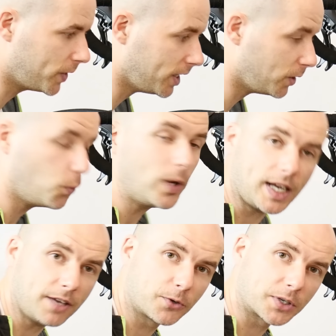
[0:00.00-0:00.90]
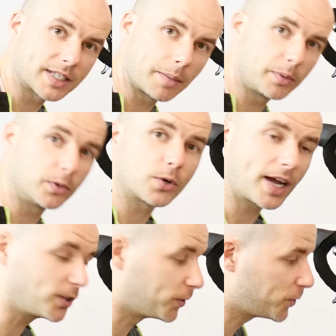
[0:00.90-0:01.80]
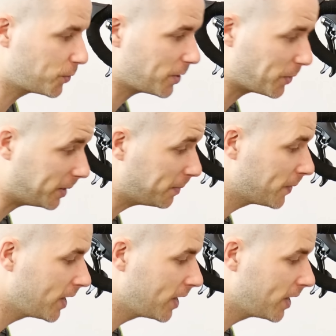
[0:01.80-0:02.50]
the wheelie, for example, right on the rear wheel